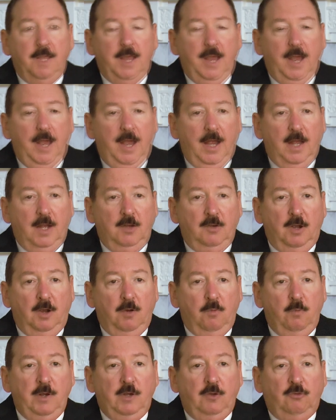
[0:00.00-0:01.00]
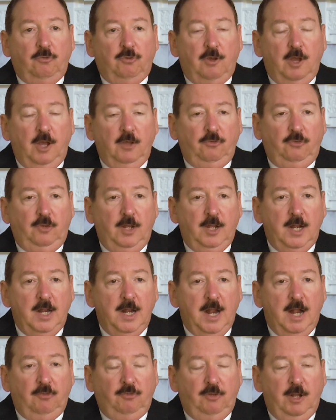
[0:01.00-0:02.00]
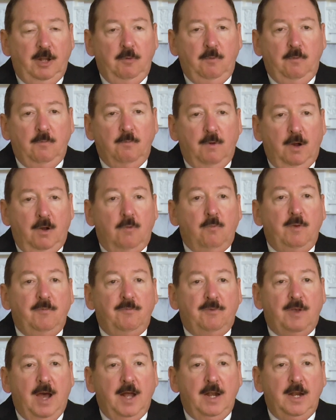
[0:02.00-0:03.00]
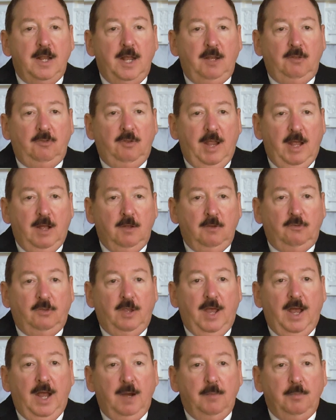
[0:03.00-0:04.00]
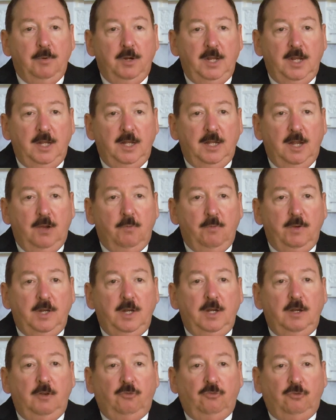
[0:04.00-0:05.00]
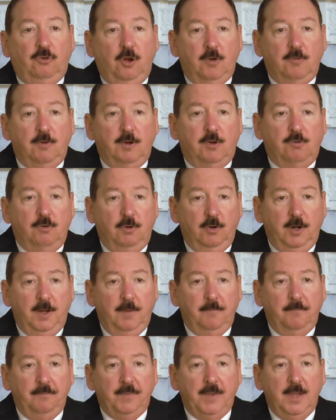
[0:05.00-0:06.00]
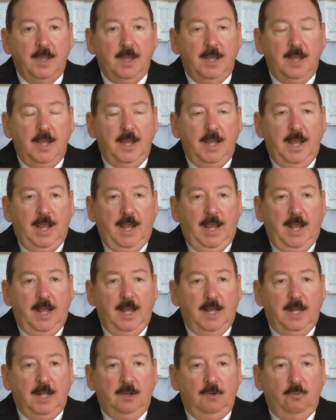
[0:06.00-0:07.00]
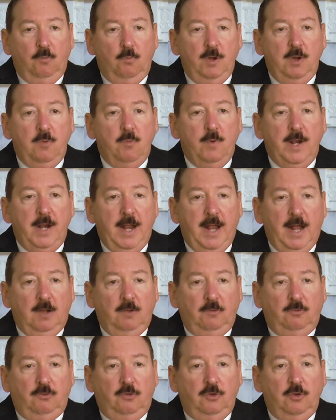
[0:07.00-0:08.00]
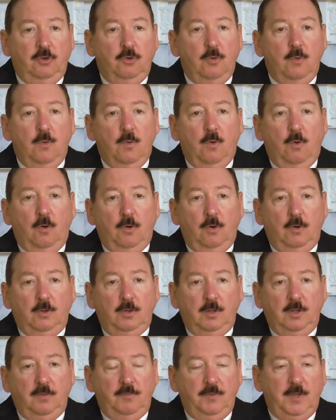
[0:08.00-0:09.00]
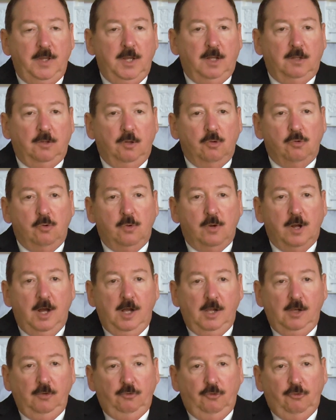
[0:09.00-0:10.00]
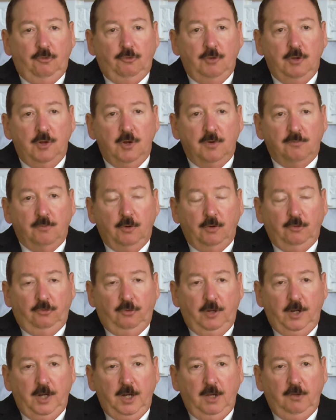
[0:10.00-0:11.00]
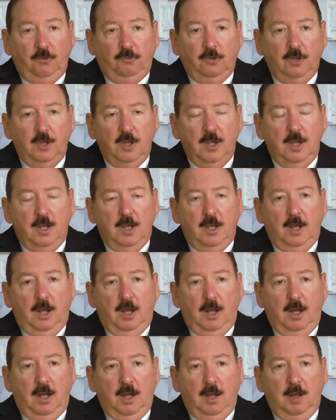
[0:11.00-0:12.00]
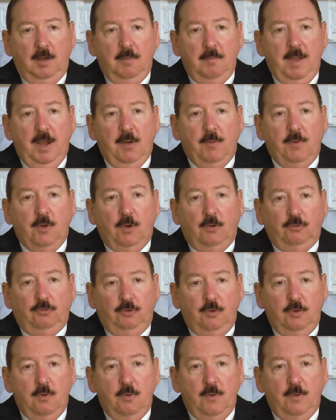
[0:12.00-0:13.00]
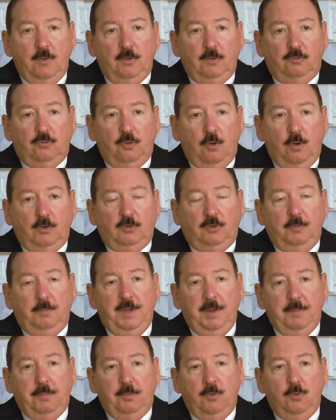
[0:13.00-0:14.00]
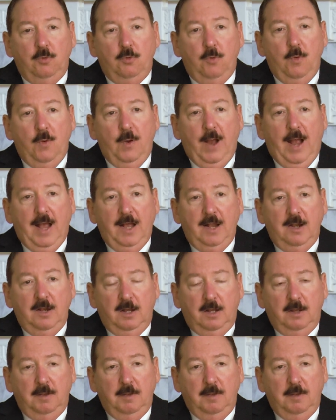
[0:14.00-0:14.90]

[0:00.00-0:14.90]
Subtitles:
And we discussed it, and I said, well, we've got to get down to Aberdeen and we need to start recruiting. And we went out to all of the local colleges and universities, and we also talked to people who had